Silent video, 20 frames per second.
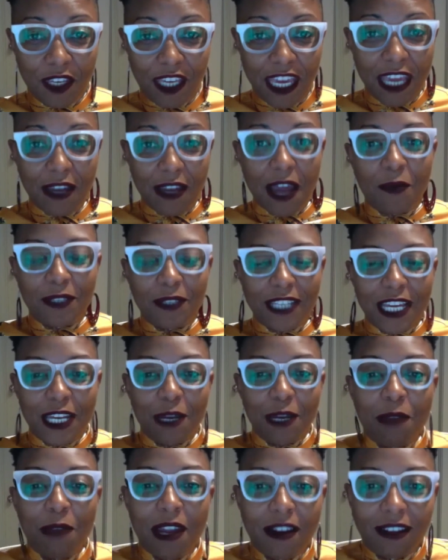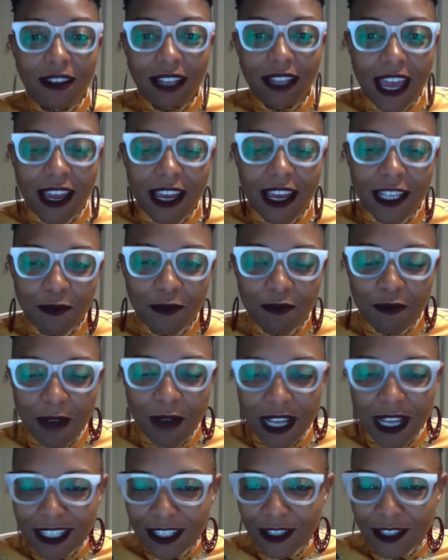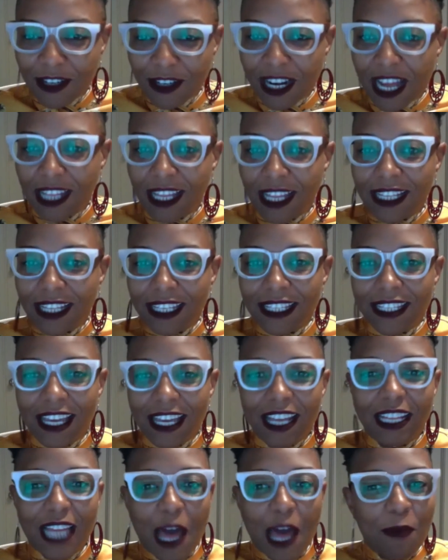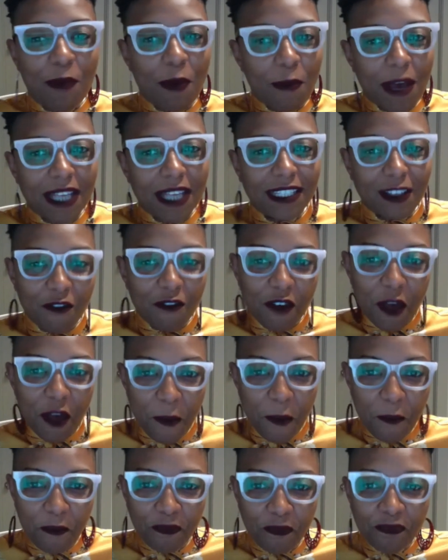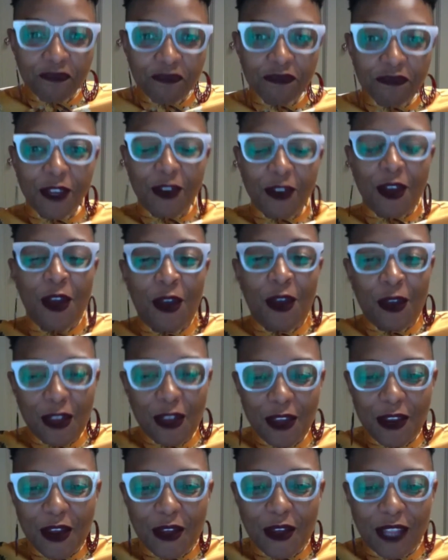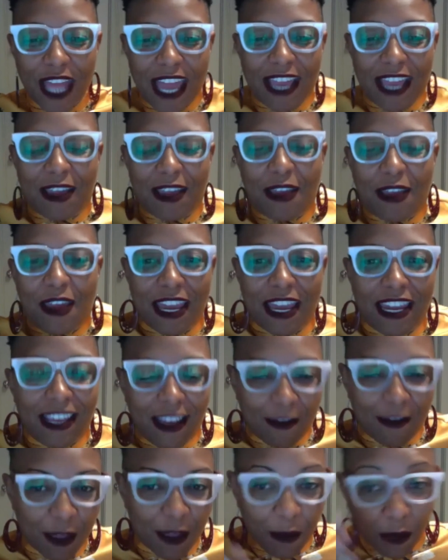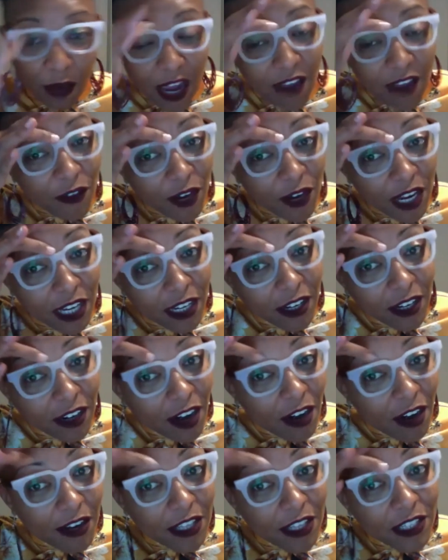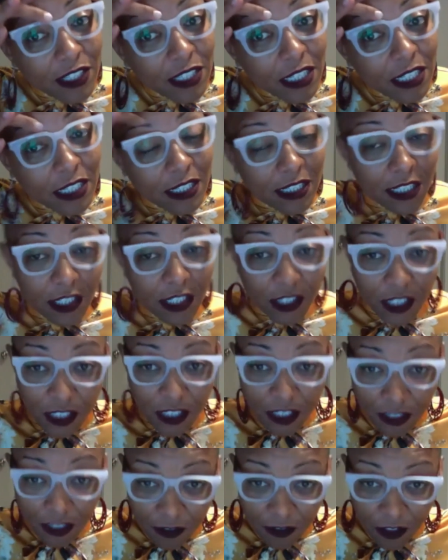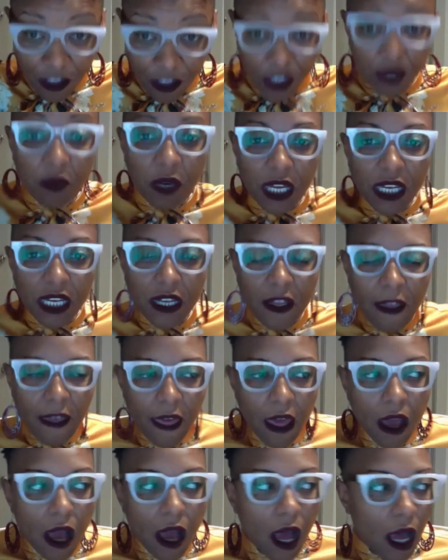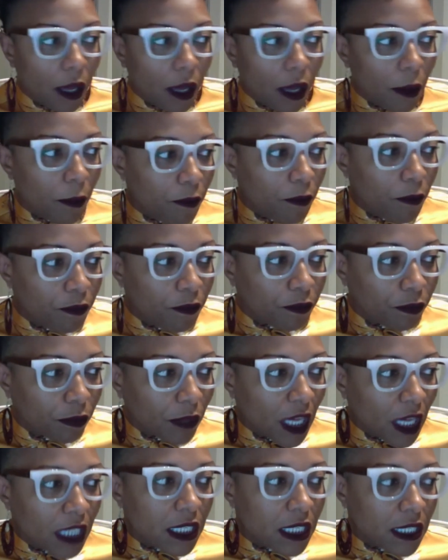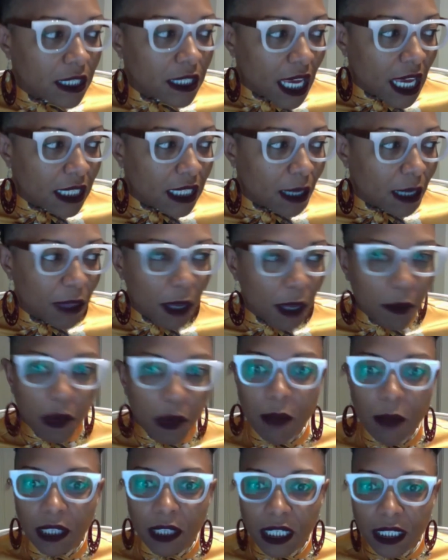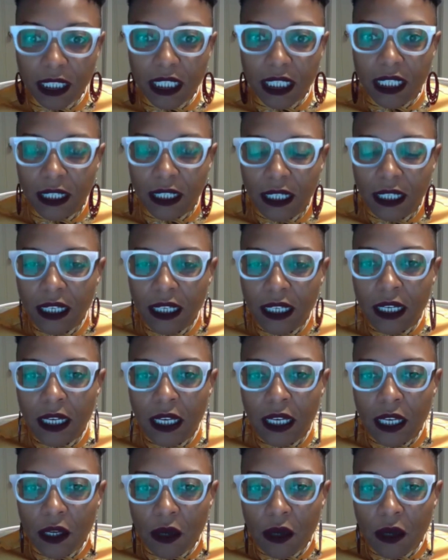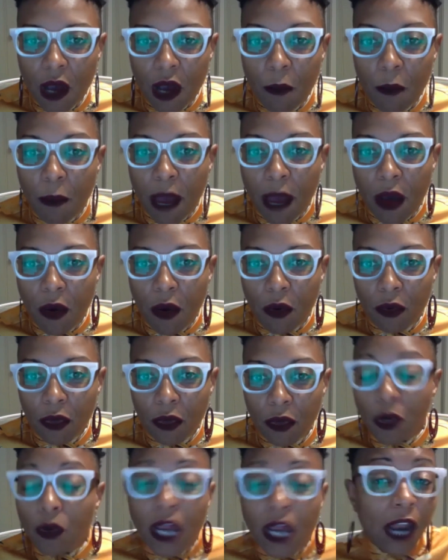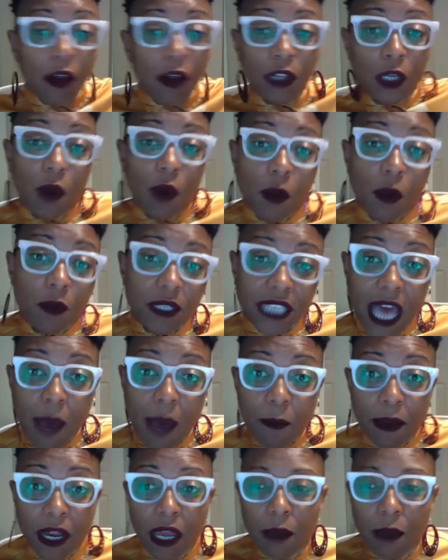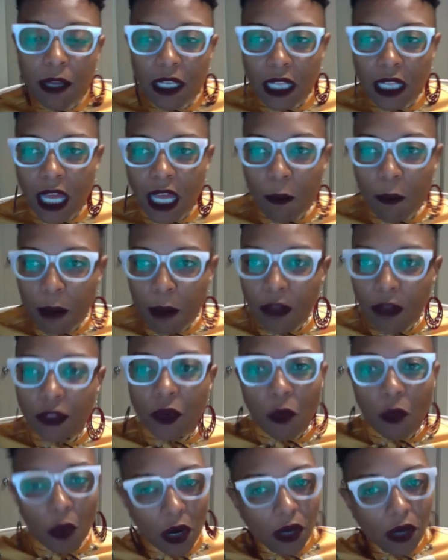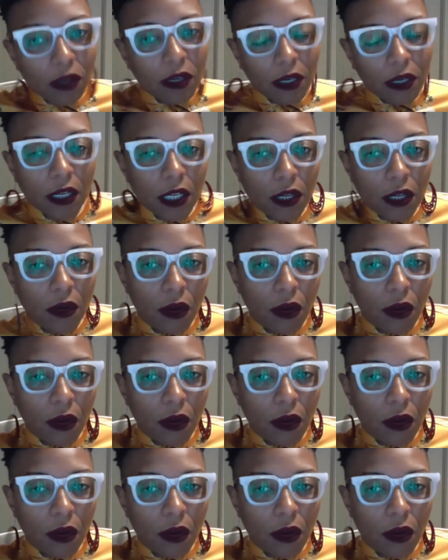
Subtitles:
I was in the mirror, like as my sister and I like to say, clapping myself up, you know, like getting up the bravery and the courage to just do it, and to say something publicly, you know, about, you know, not only what was happening, but like about the work, you know,